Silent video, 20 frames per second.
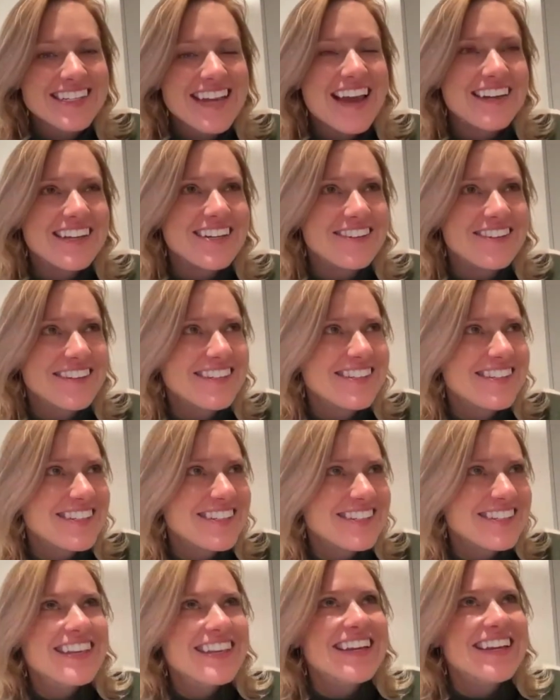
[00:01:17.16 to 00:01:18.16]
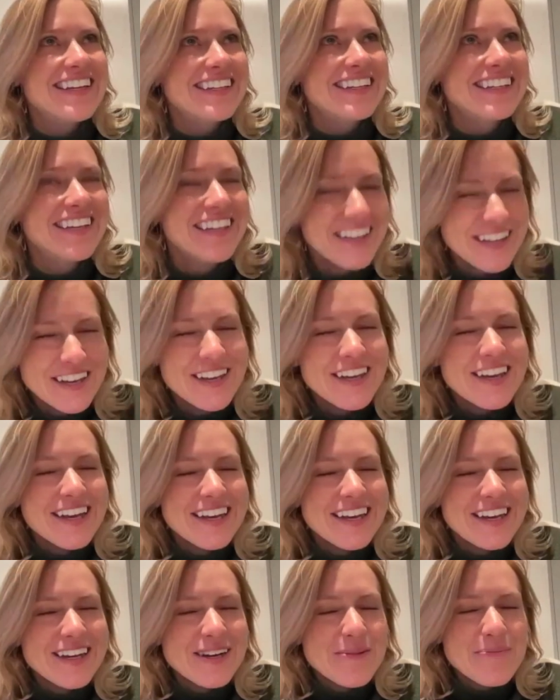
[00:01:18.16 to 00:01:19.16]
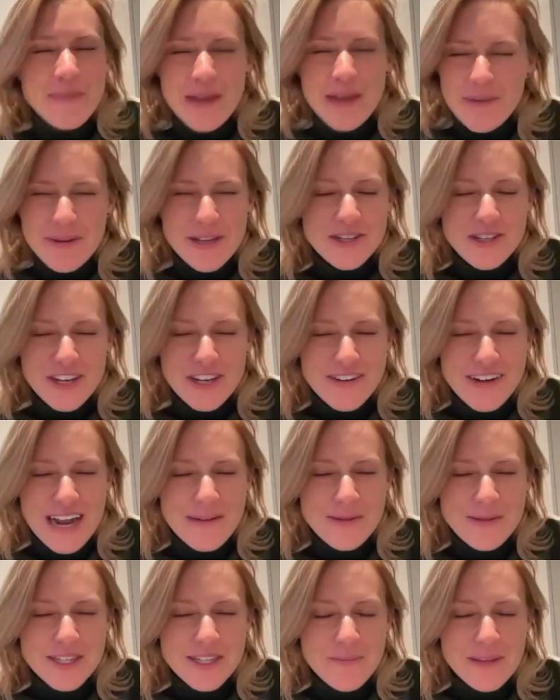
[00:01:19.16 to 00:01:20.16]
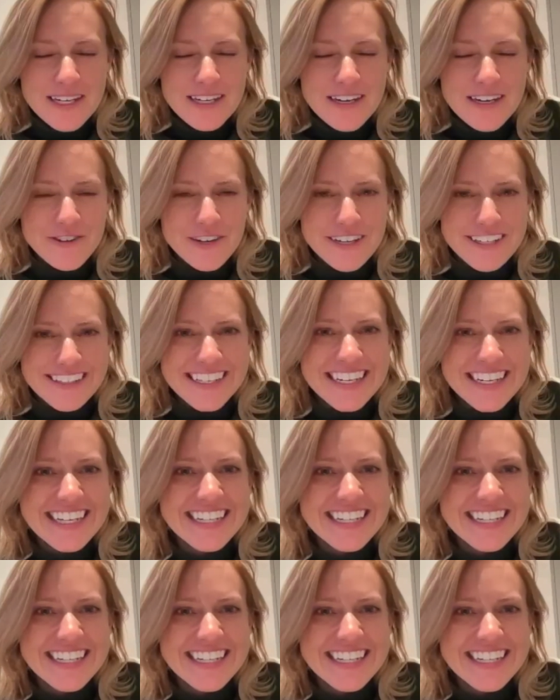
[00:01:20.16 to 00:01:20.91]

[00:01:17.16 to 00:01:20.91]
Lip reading: podcast editor is just like, maybe you should have named it something different.